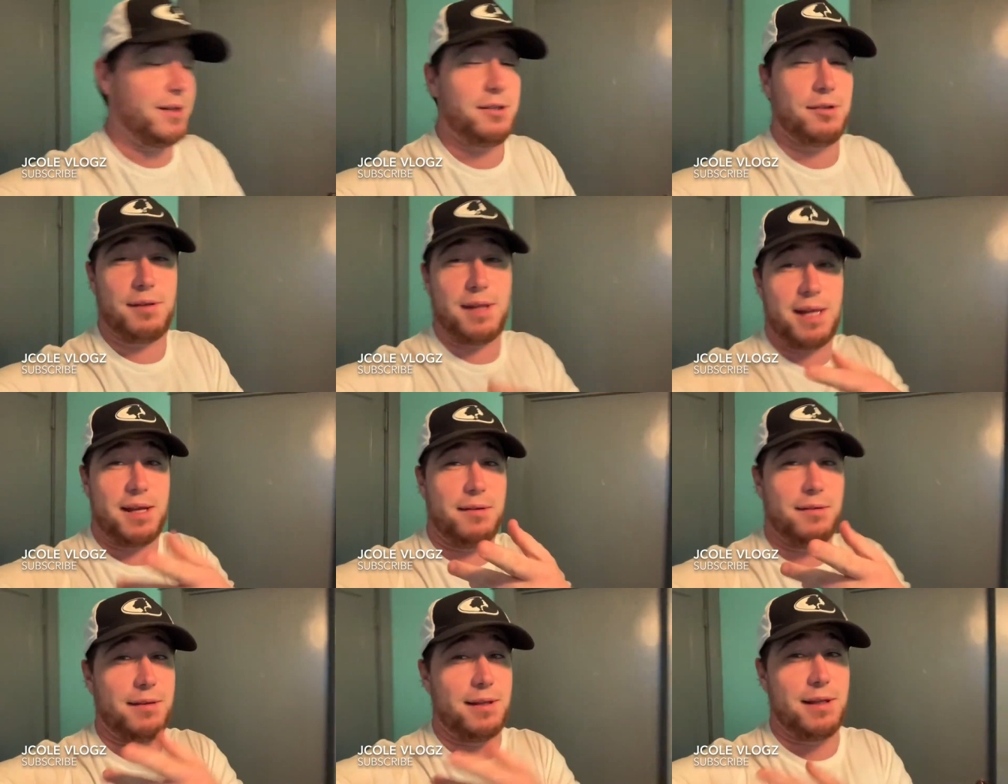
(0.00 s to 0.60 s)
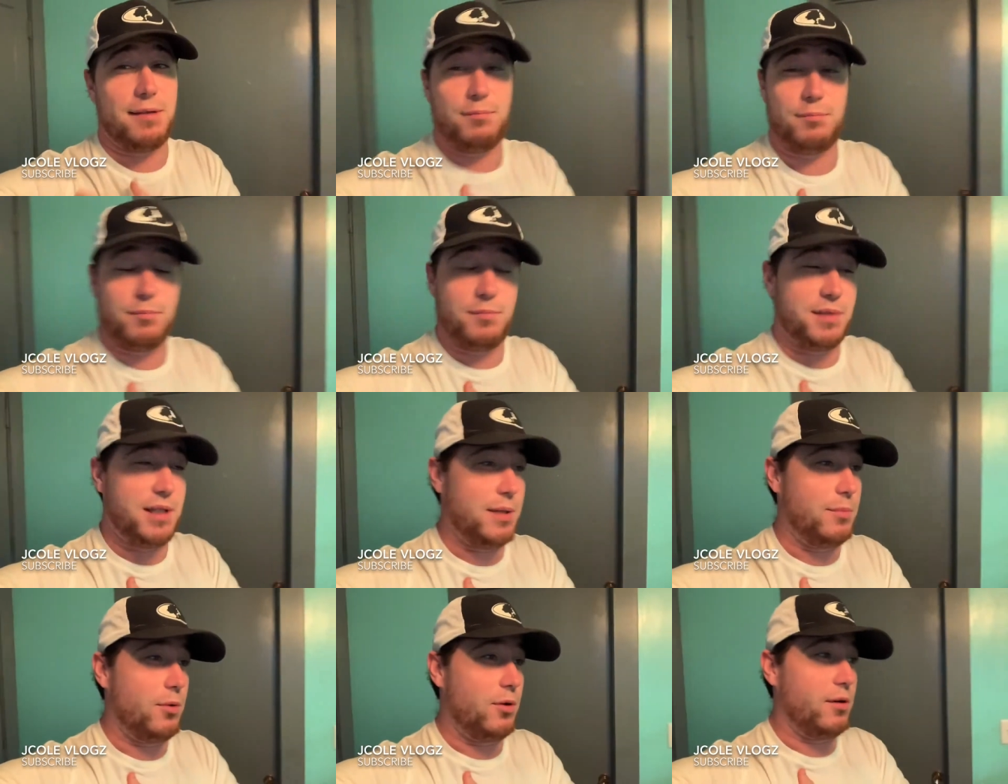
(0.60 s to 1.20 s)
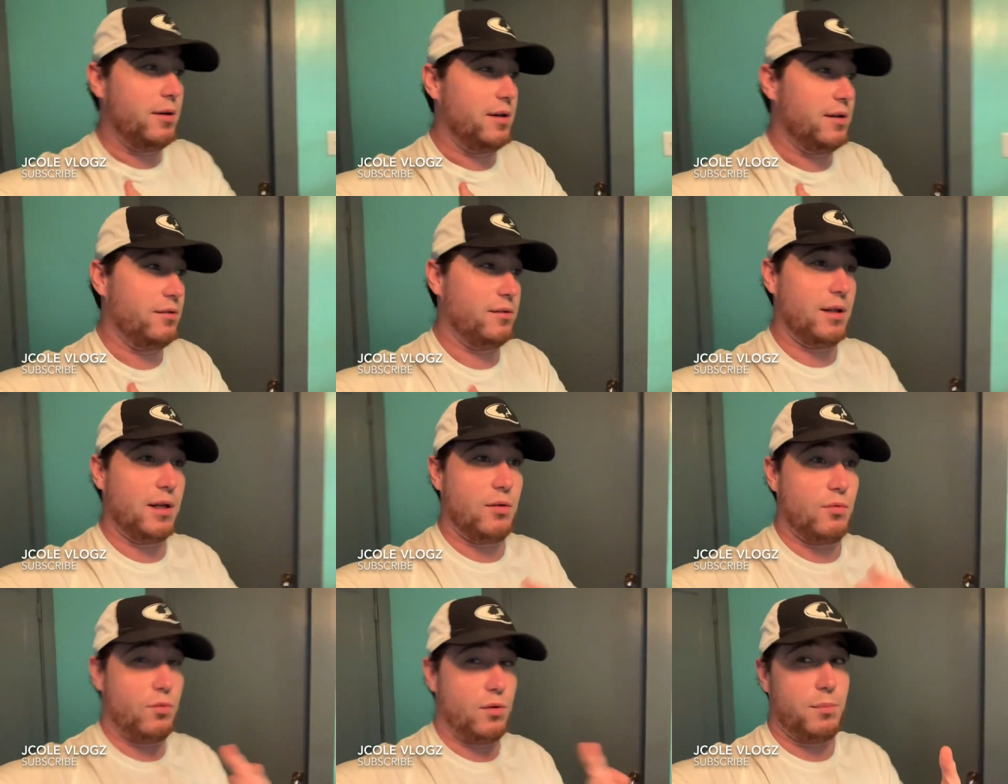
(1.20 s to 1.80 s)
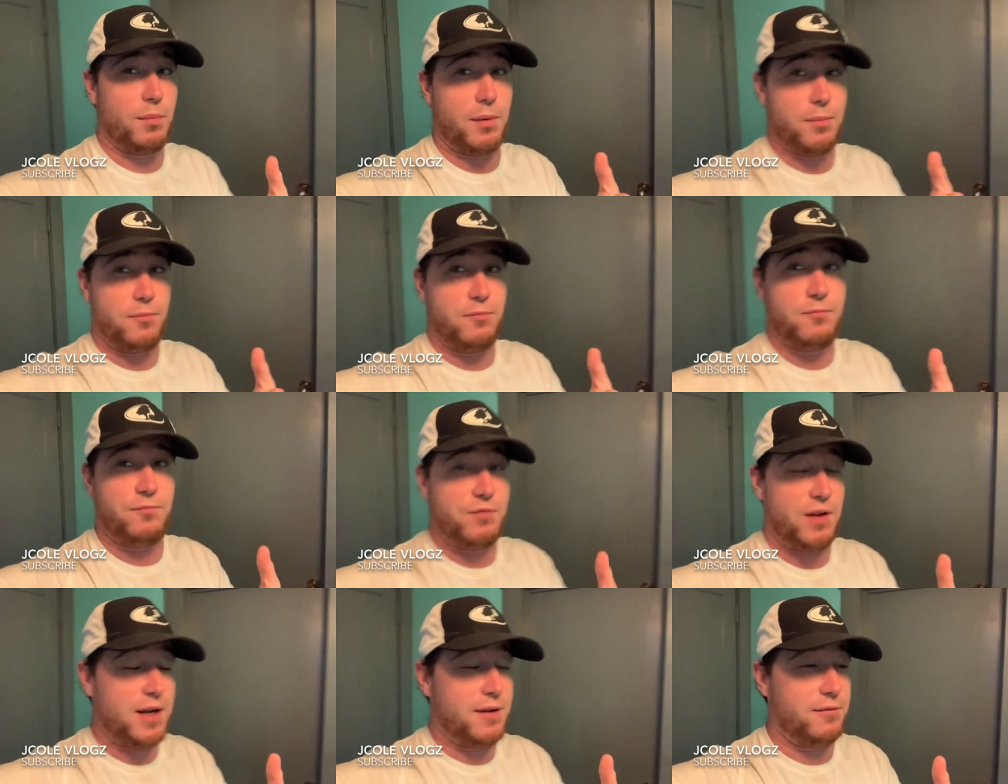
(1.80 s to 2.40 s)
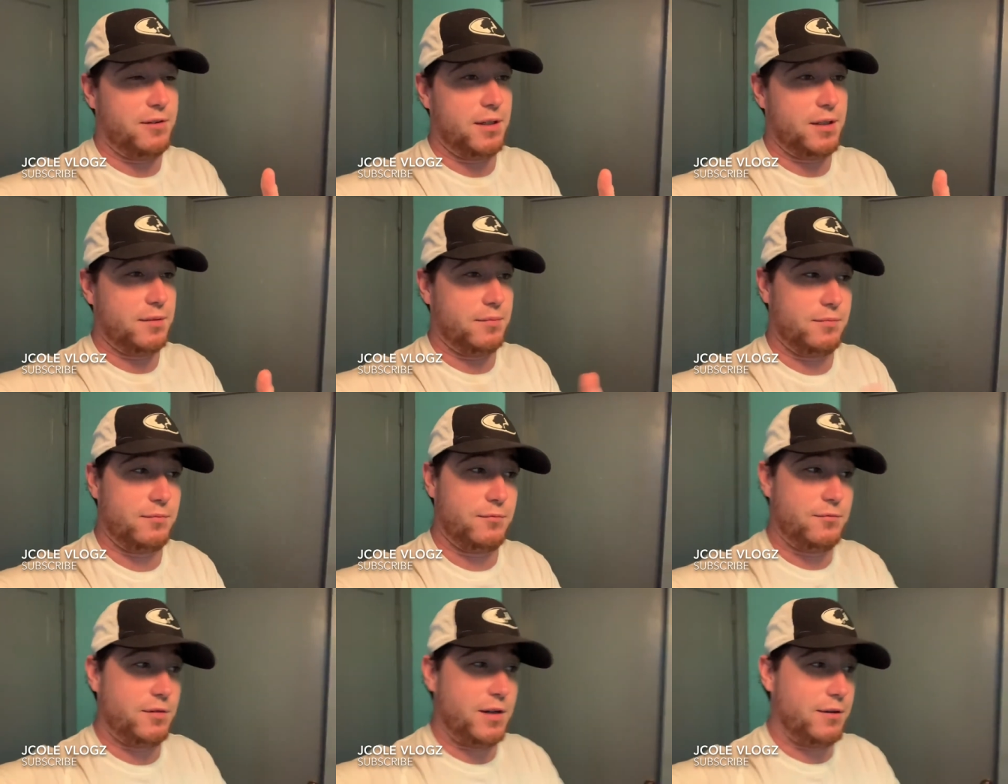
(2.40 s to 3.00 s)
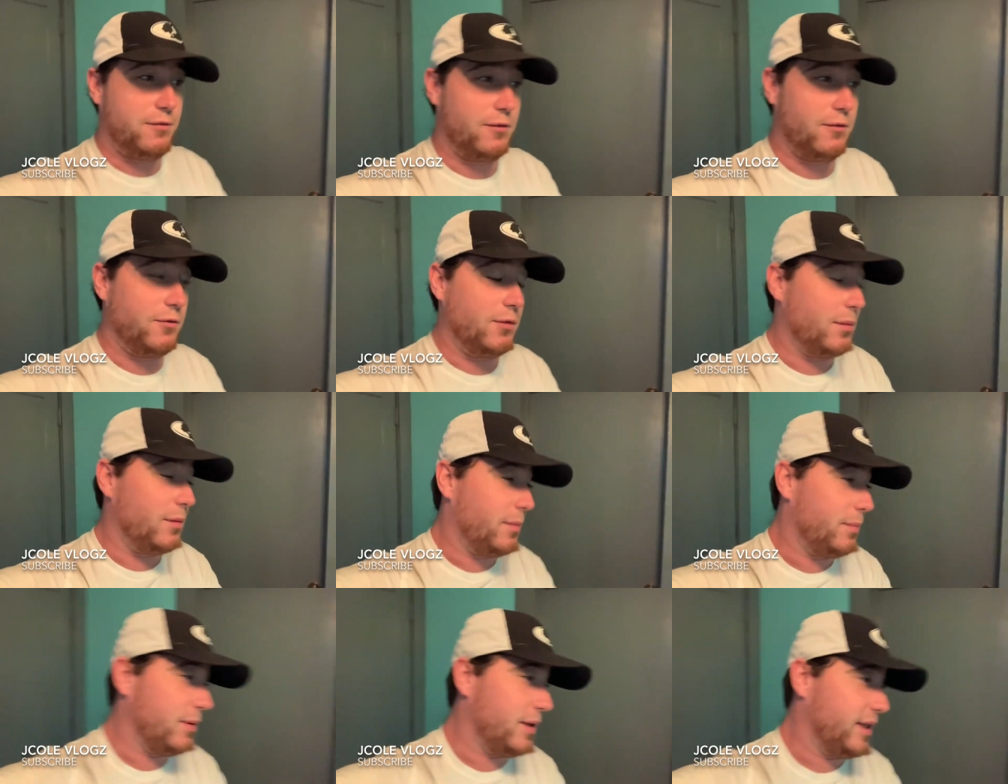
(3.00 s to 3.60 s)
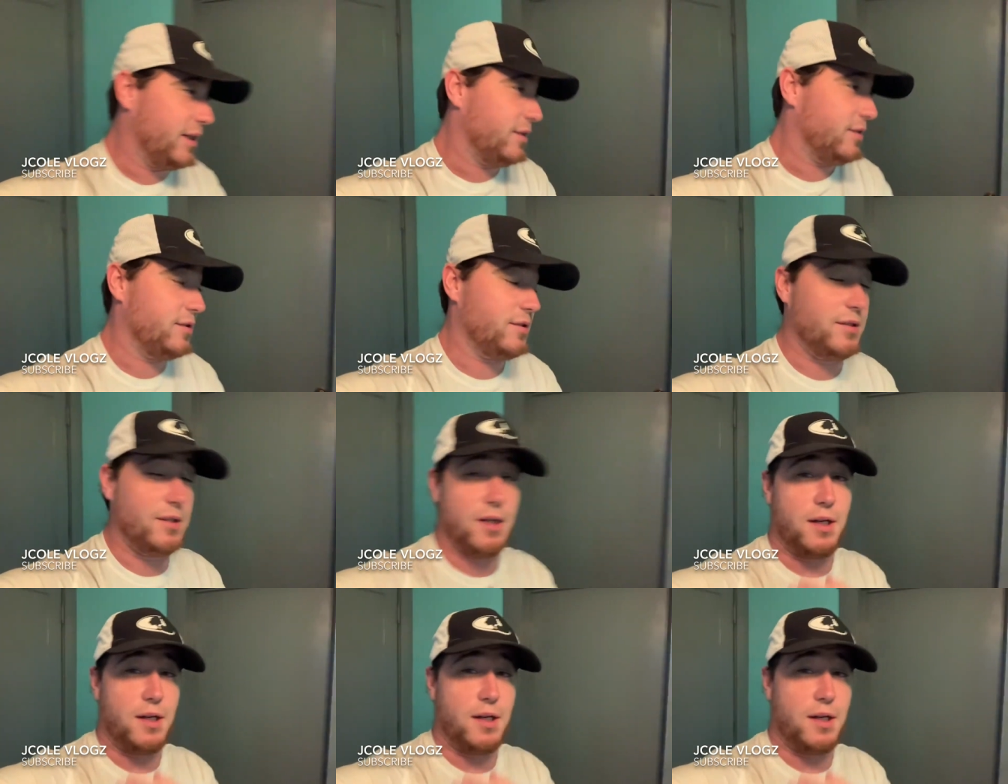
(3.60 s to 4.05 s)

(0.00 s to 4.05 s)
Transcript: So that, that Tee Martin is like one of my favorite favorite football players.